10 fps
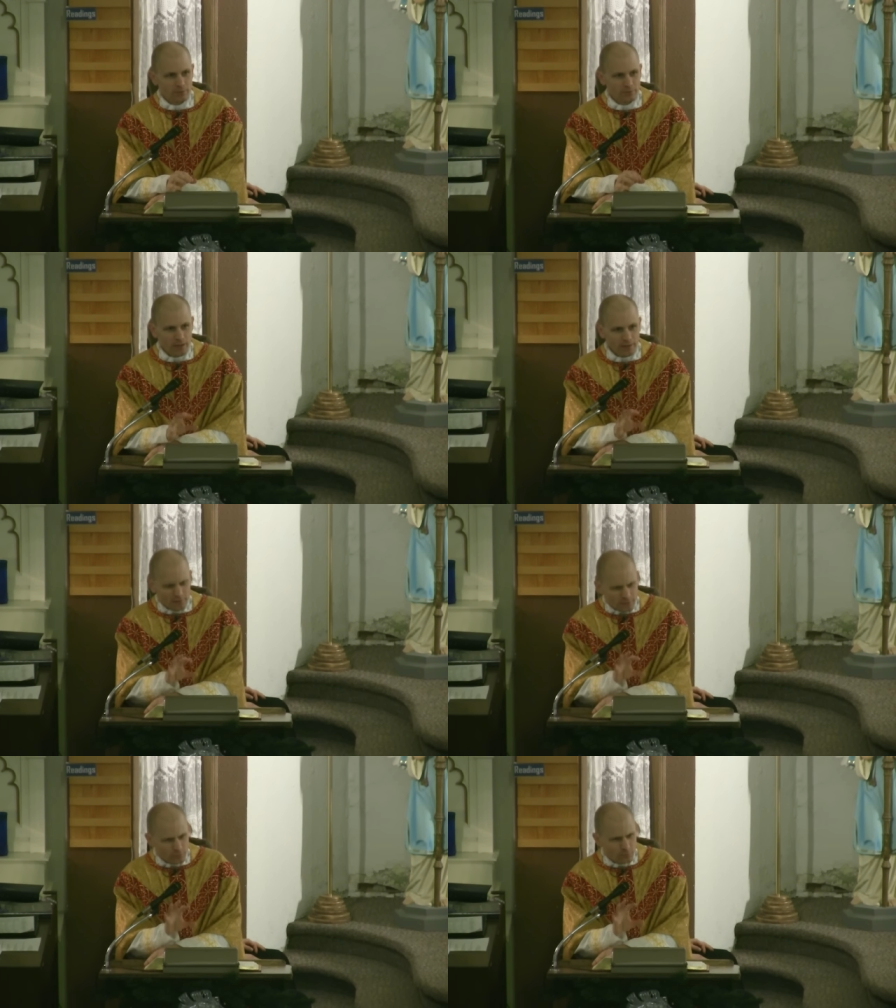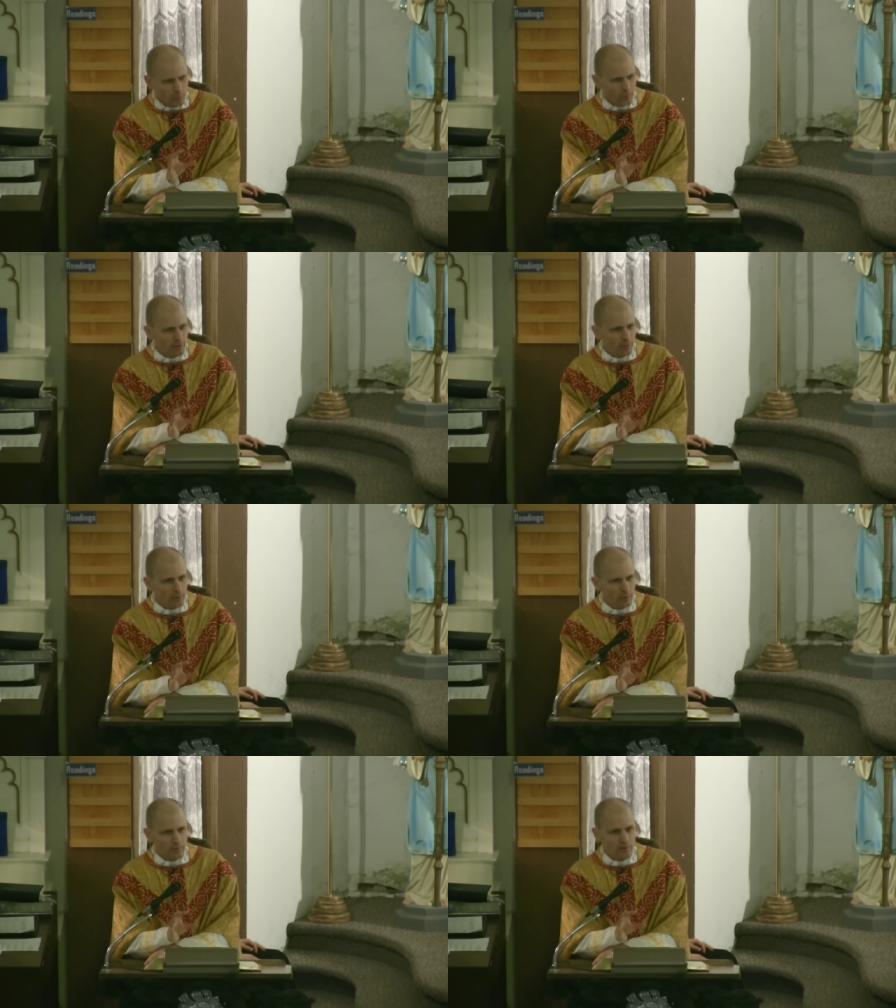Do we have is joy a
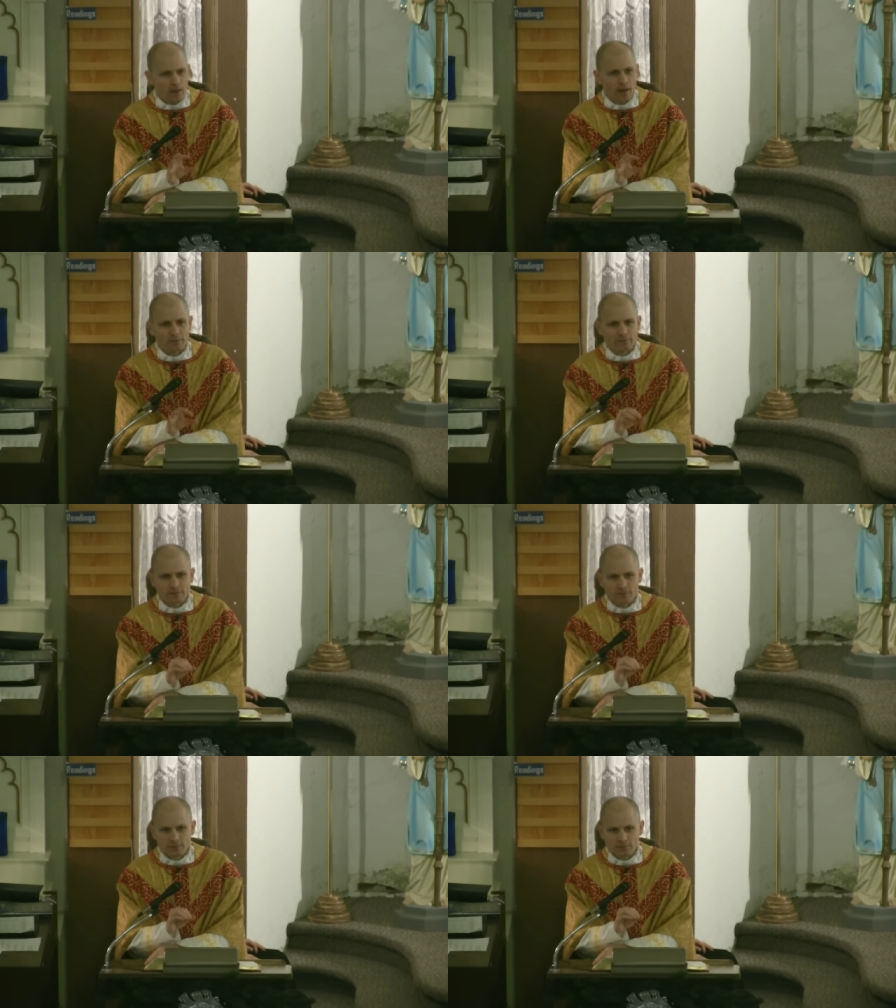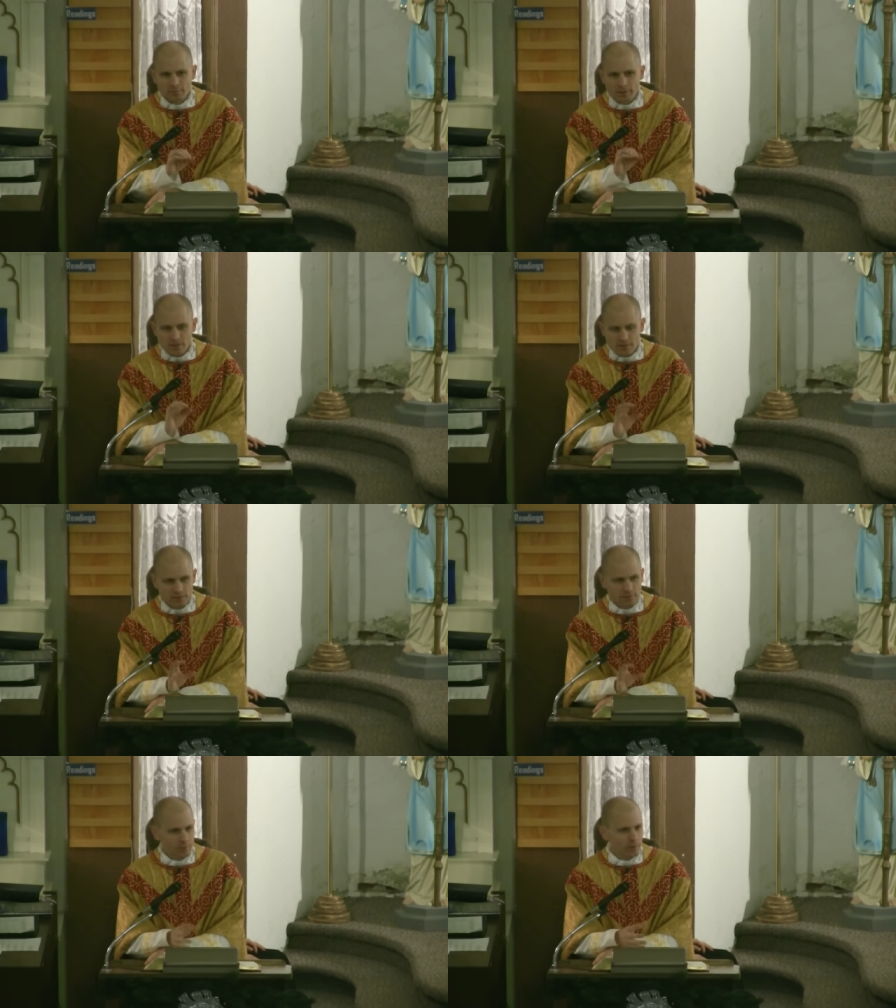part of our life? Is
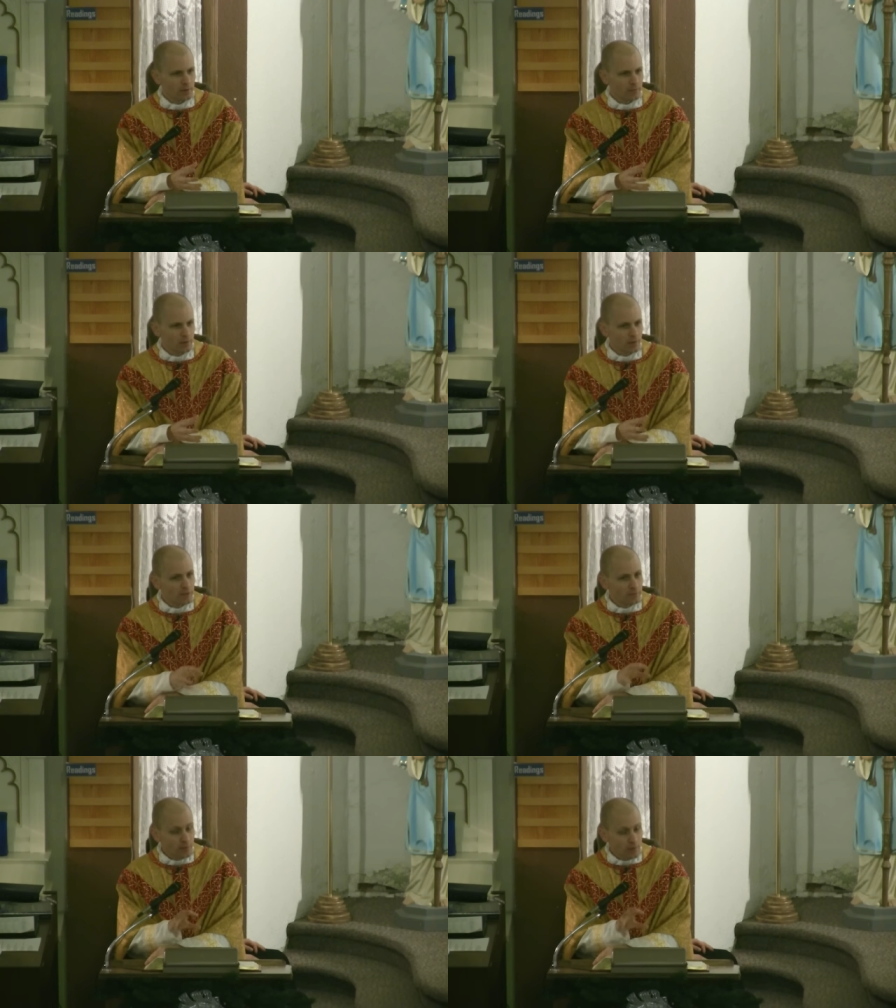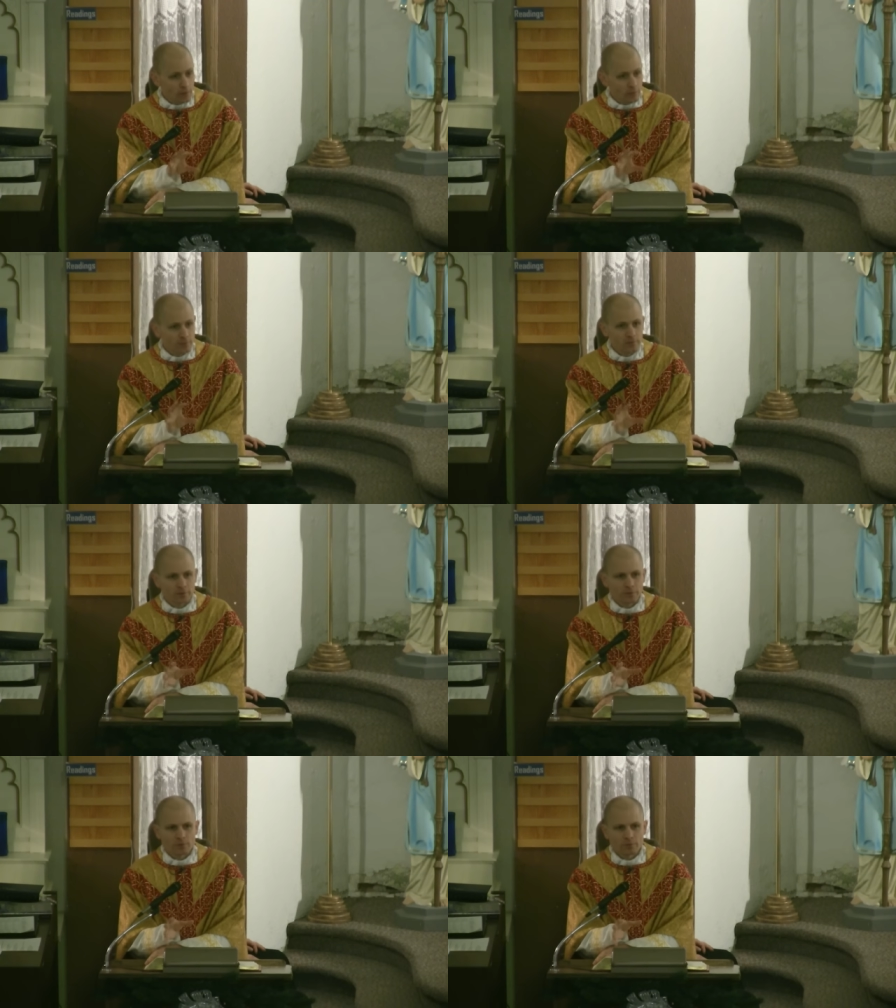patience a part of our life? Are all those
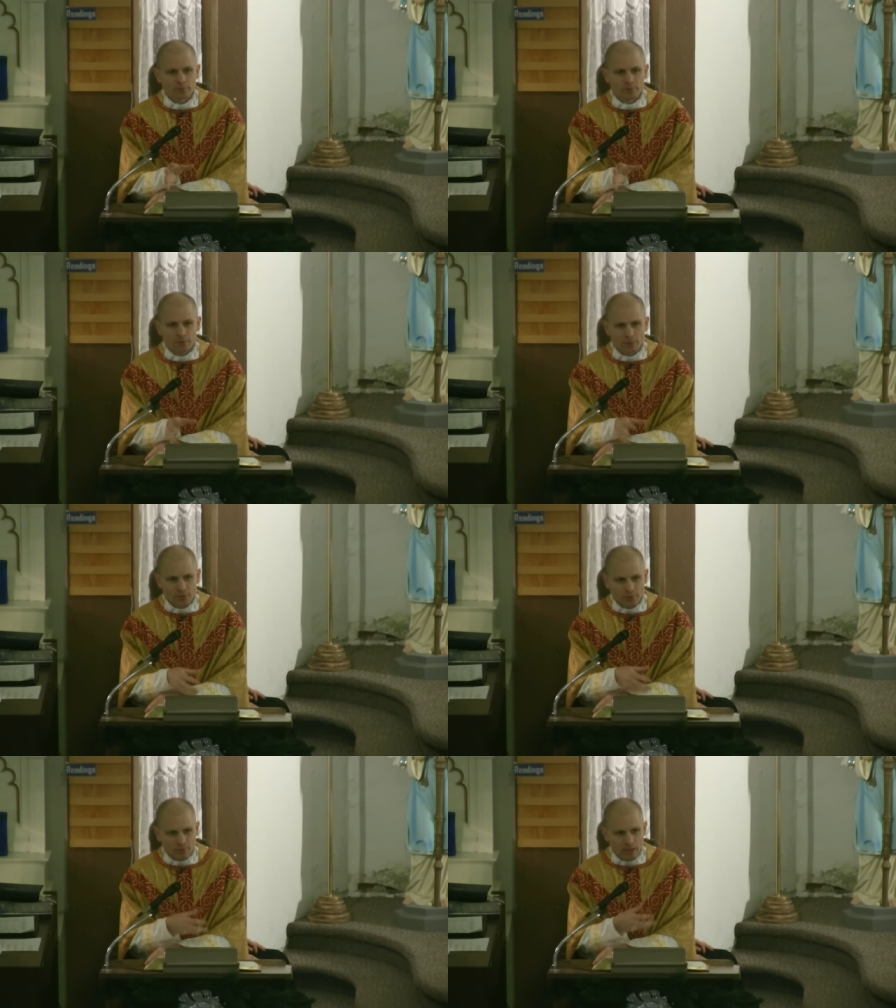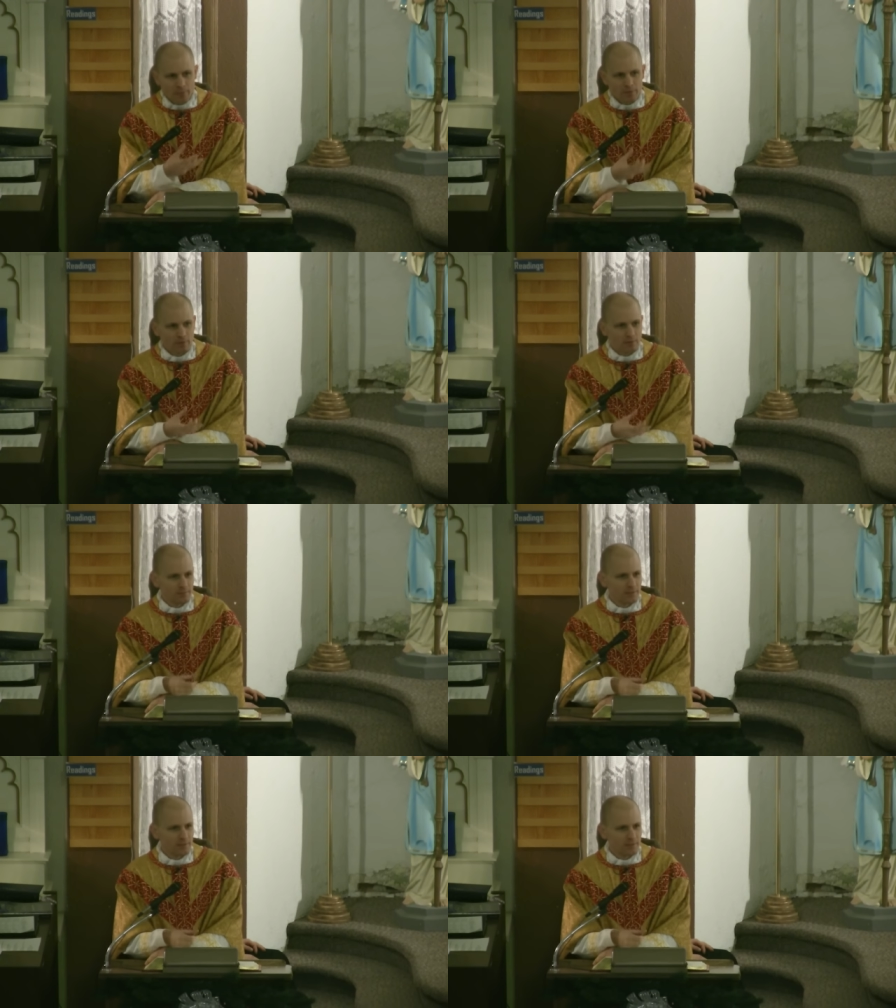gifts of the Holy Spirit are we unwrapping them?